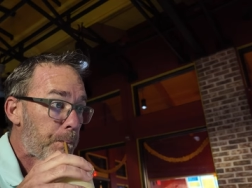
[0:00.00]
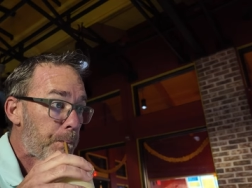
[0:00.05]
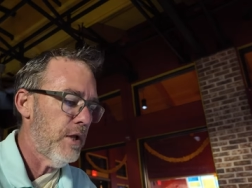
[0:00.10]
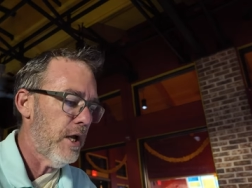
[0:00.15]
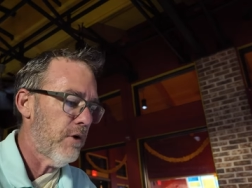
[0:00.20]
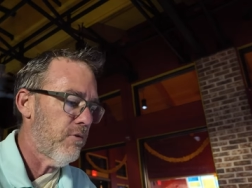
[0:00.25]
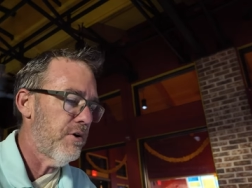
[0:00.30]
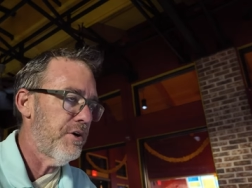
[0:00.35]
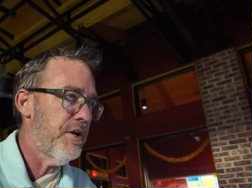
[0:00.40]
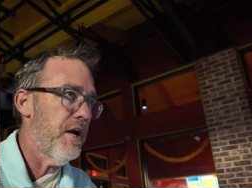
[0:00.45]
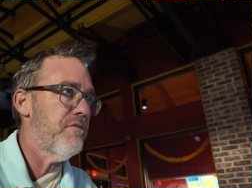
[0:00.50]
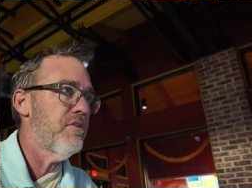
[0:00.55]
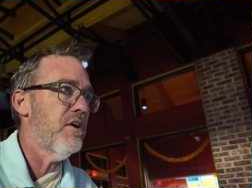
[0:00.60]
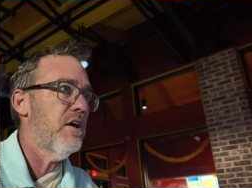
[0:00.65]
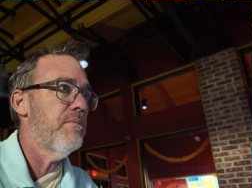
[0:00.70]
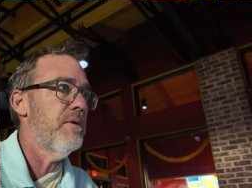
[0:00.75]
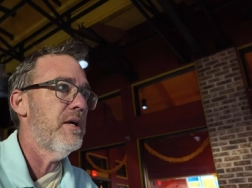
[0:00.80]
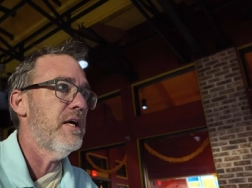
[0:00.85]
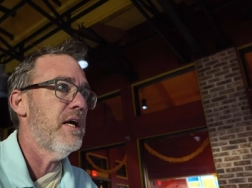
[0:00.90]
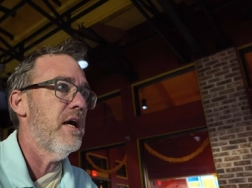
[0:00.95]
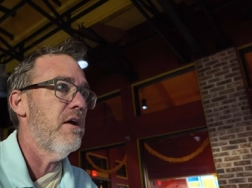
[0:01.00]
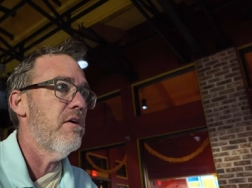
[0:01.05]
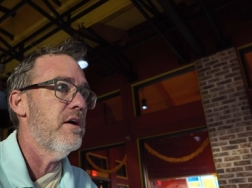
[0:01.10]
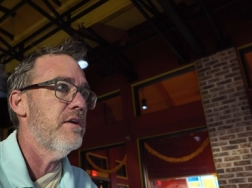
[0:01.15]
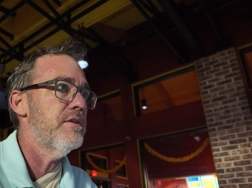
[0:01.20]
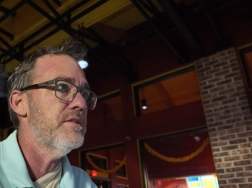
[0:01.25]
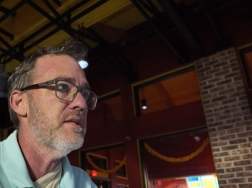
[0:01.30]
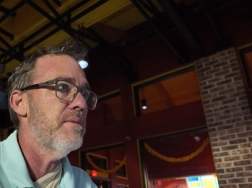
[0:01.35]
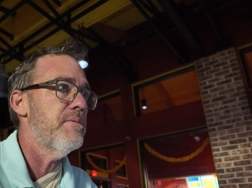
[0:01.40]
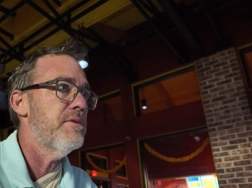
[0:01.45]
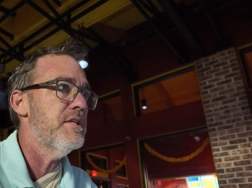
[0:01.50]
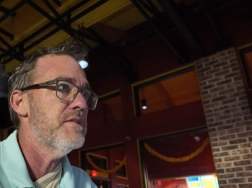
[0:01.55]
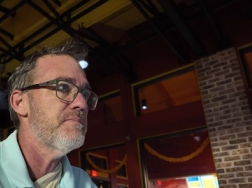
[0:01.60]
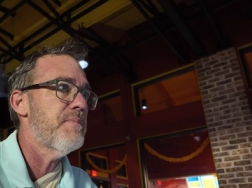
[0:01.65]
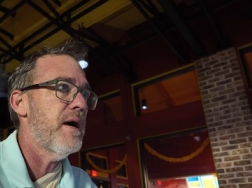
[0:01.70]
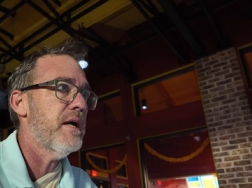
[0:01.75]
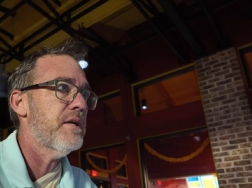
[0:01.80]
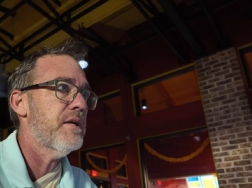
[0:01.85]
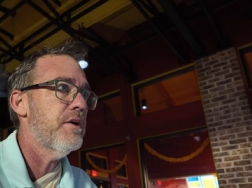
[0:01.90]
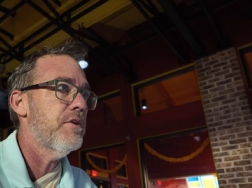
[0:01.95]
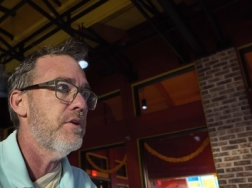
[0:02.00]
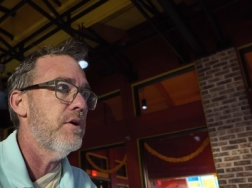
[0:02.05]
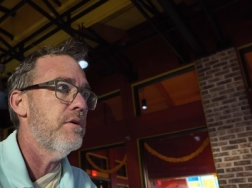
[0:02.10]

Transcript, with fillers: Like we're definitely going to be carrying some of this back to